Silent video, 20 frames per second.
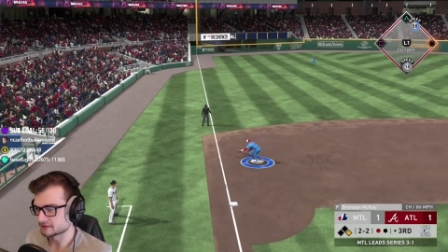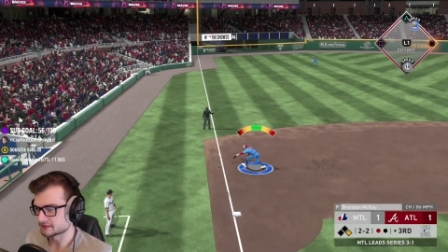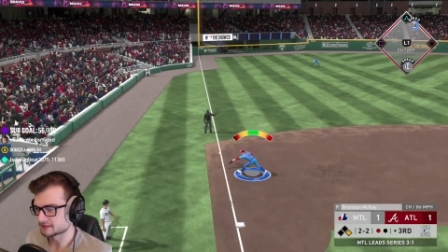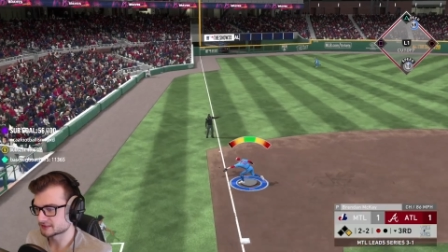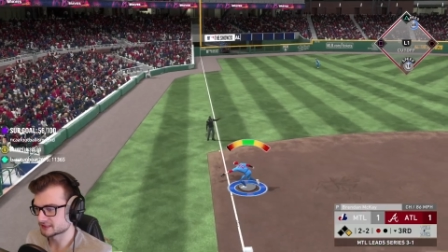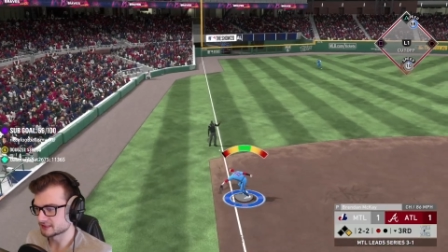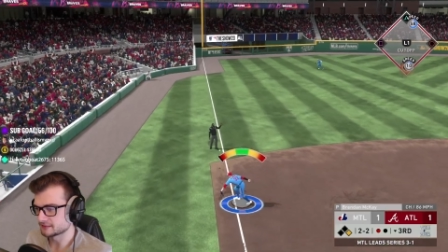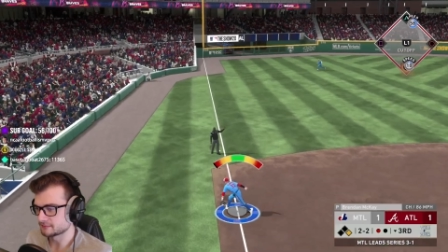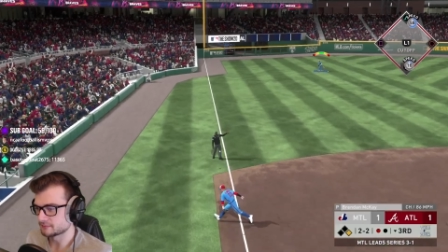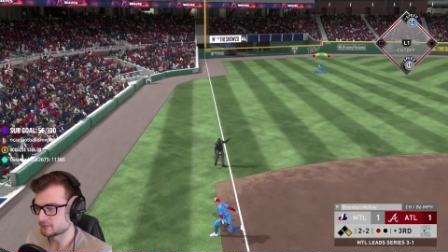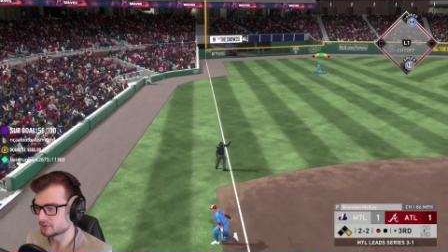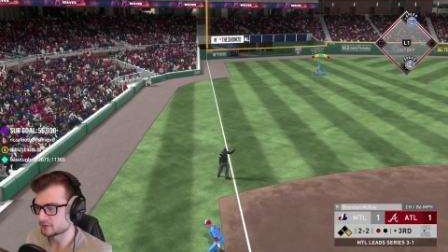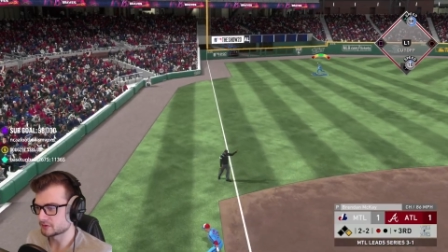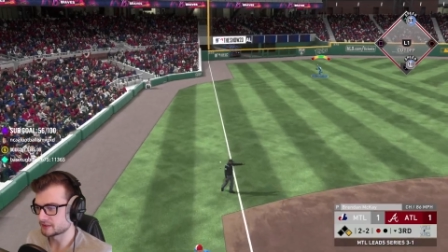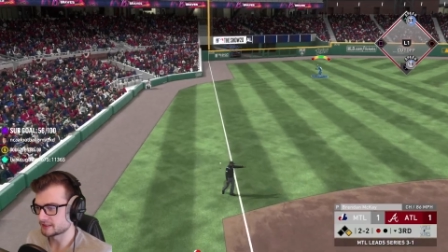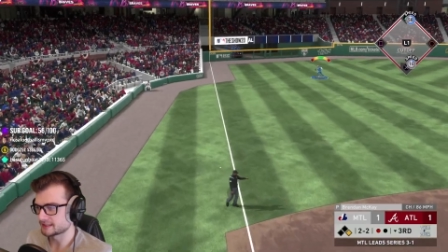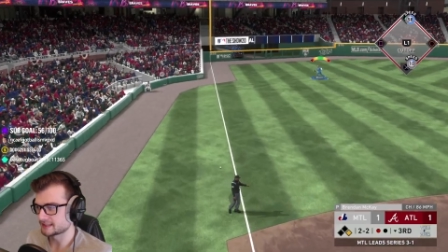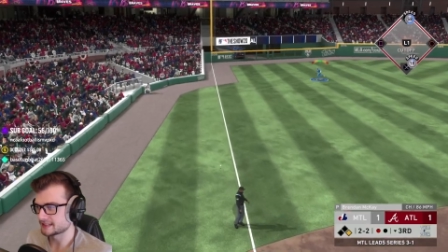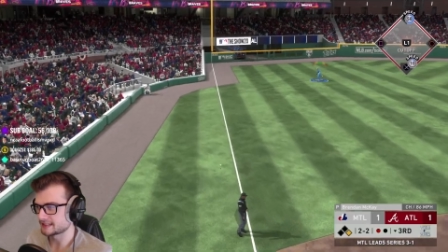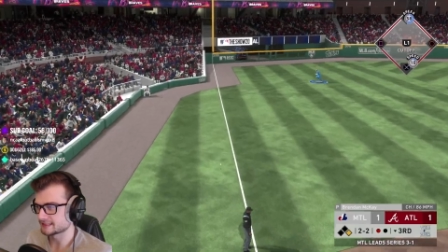at some
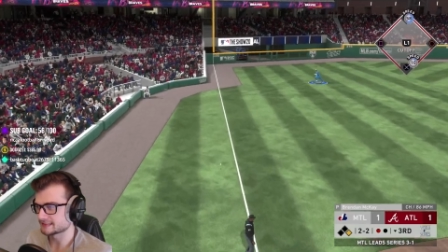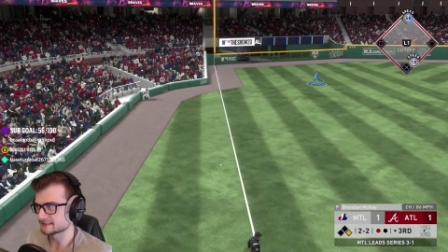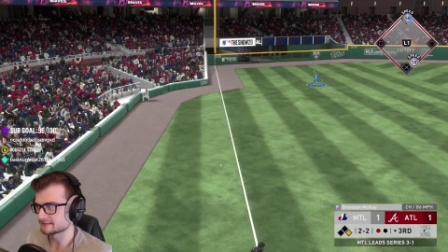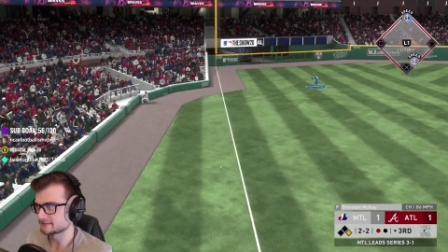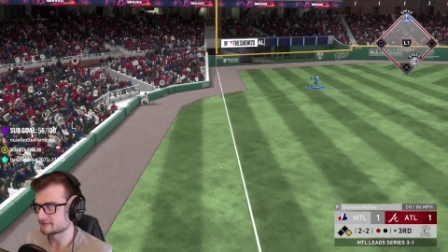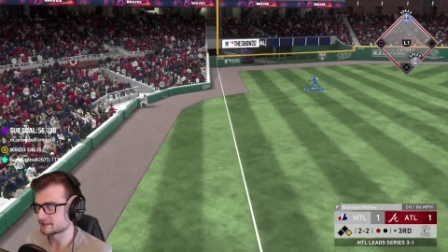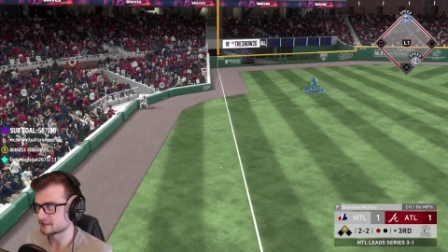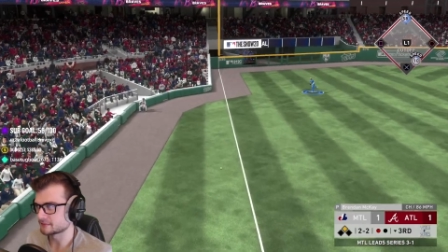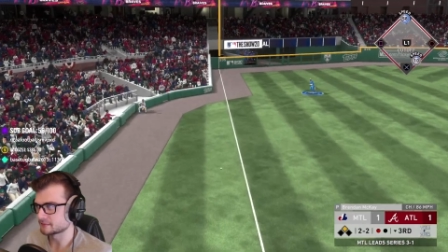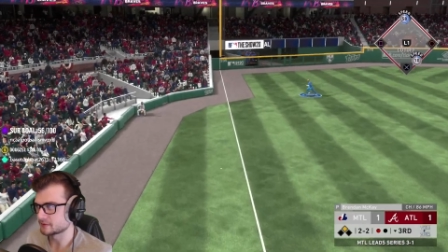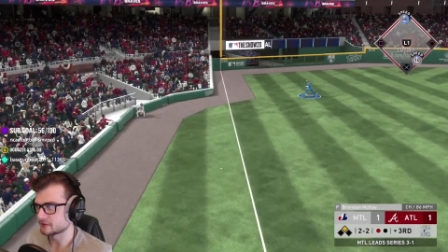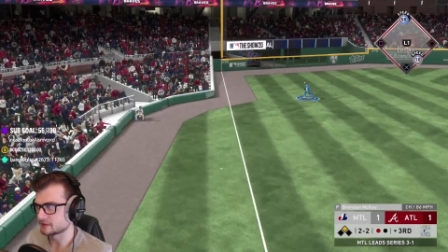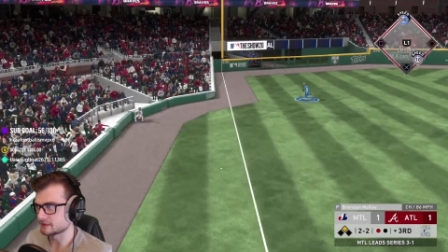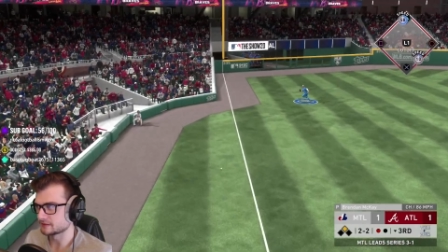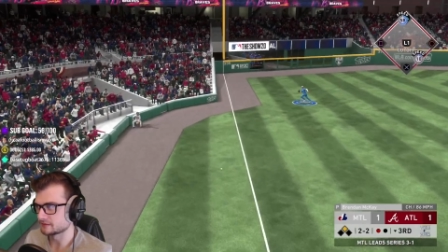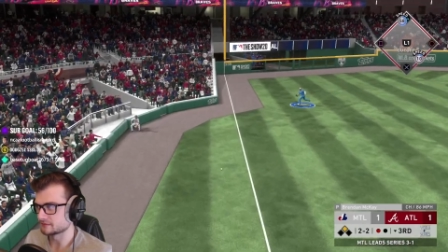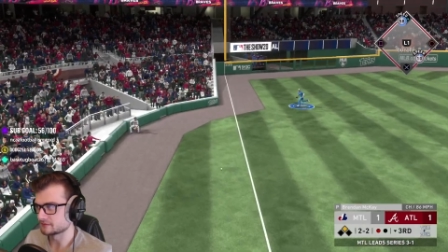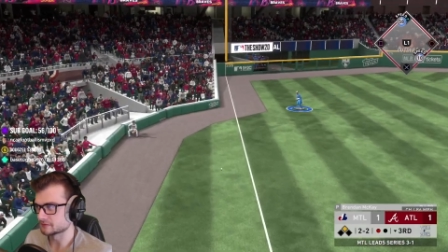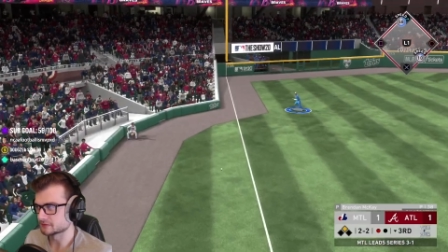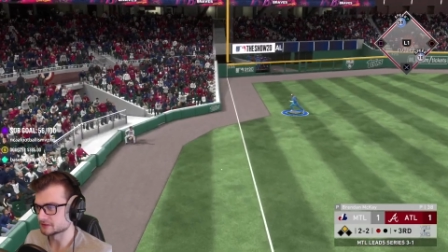point. That's a fair ball,
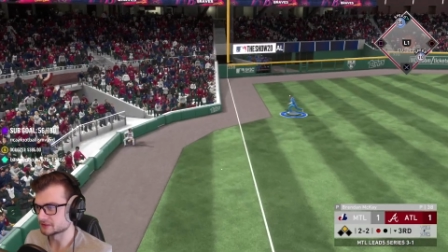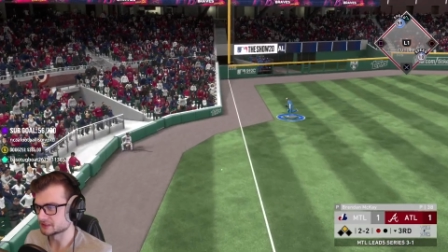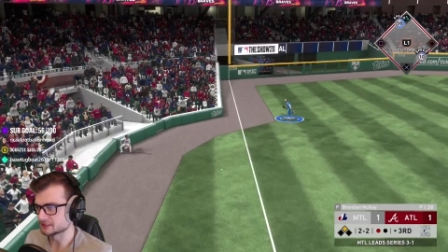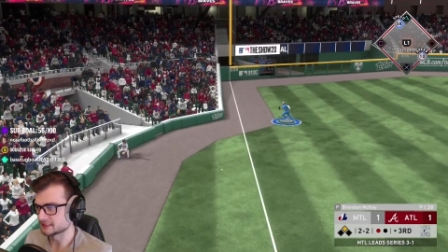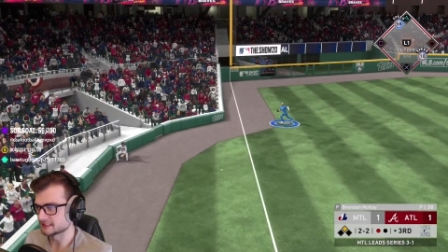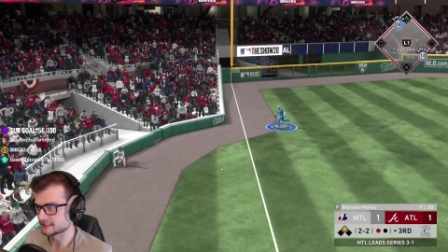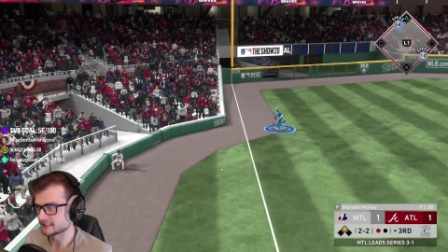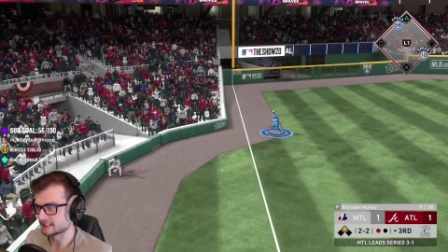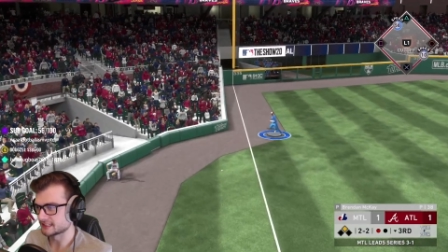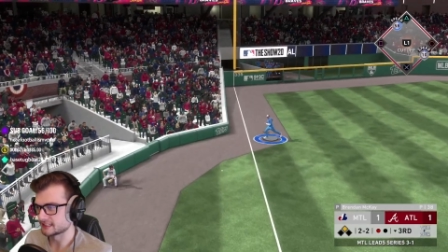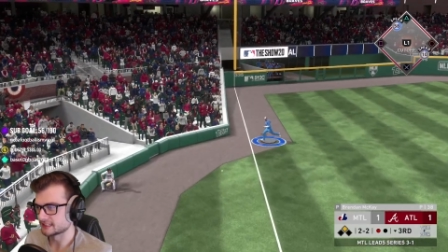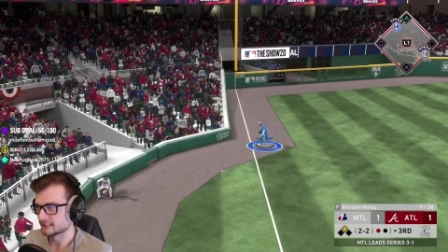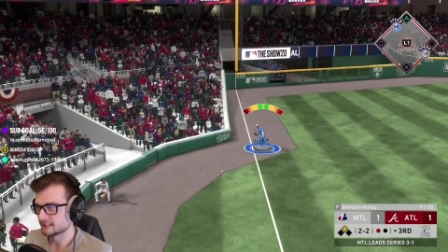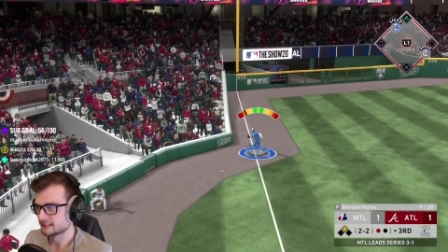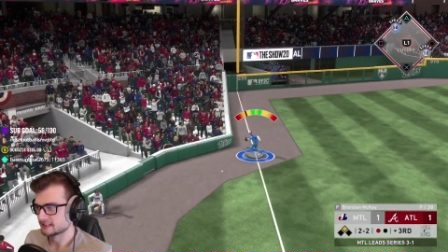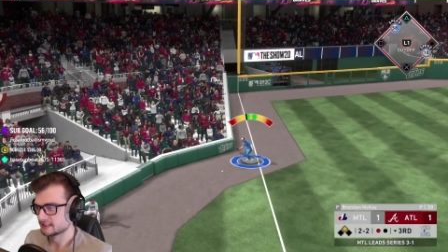unfortunately.